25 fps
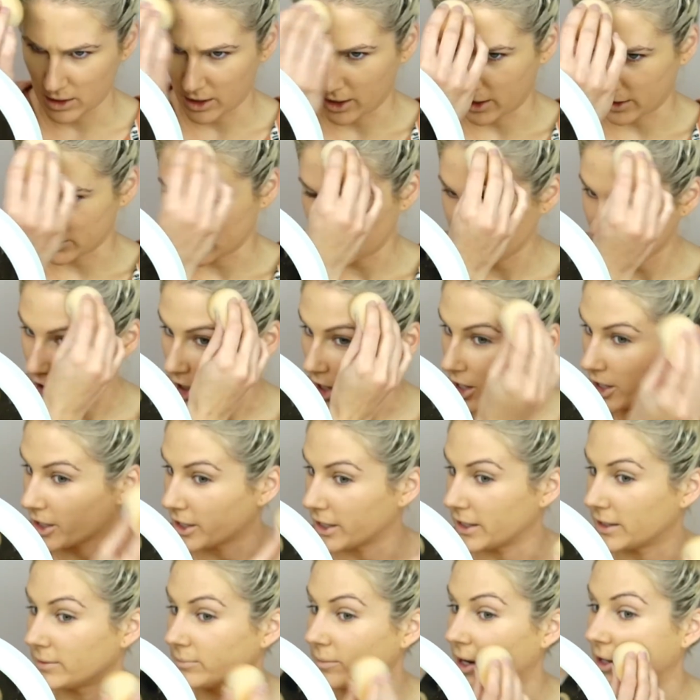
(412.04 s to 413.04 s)

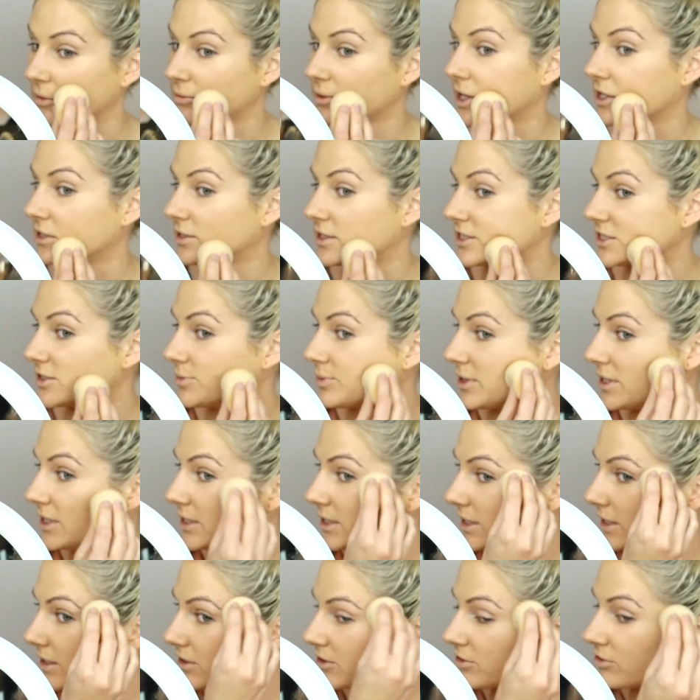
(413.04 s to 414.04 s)
scarring, my redness
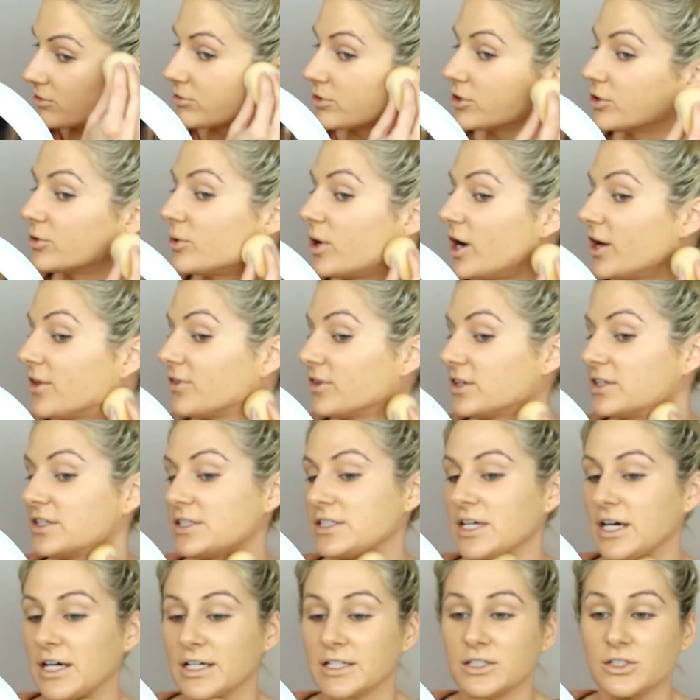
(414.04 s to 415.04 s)
peeking through on this
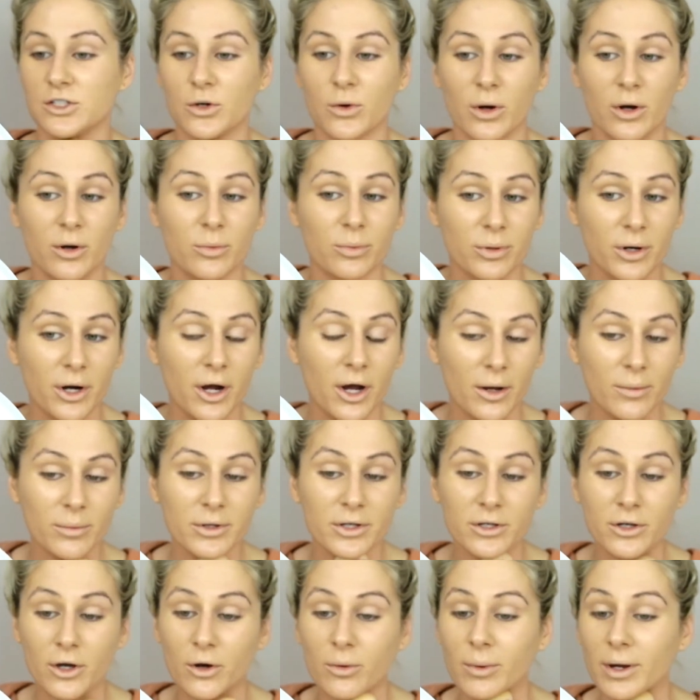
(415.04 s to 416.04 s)
side. So I'll probably
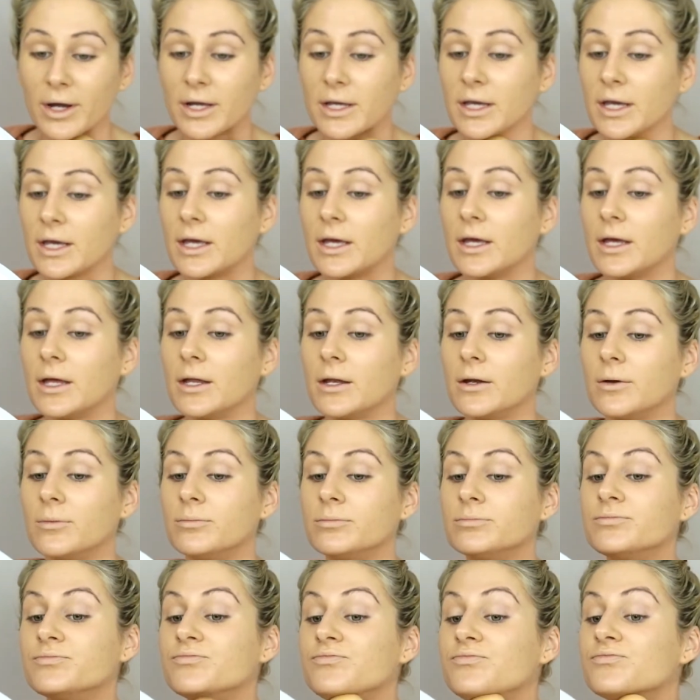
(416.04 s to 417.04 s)
go back in
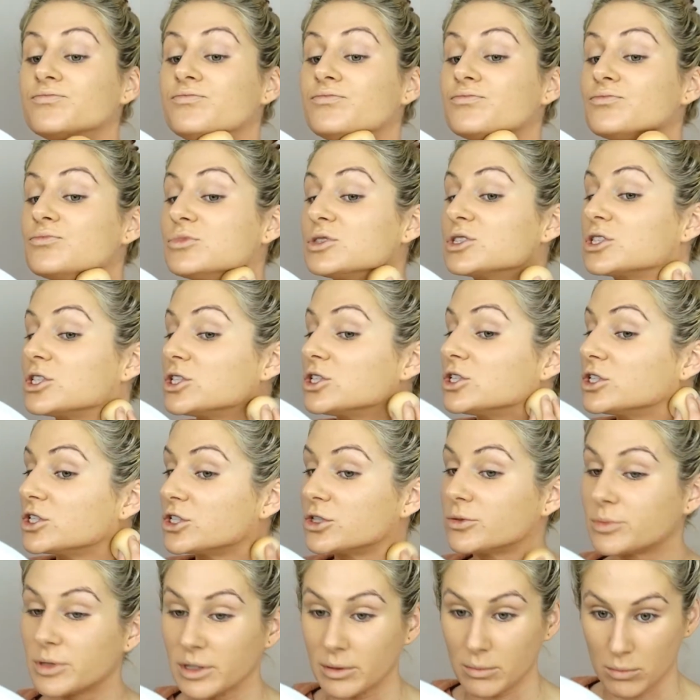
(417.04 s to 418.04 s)
with a
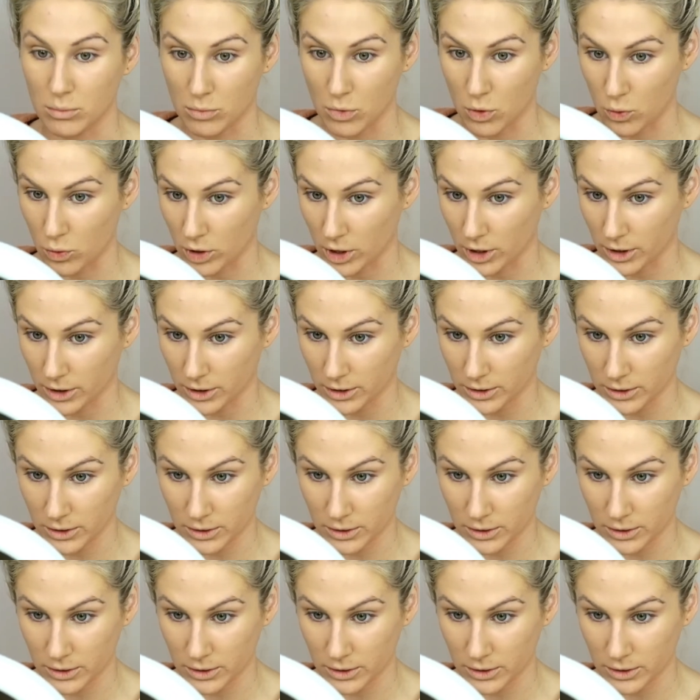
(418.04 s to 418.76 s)
little bit more.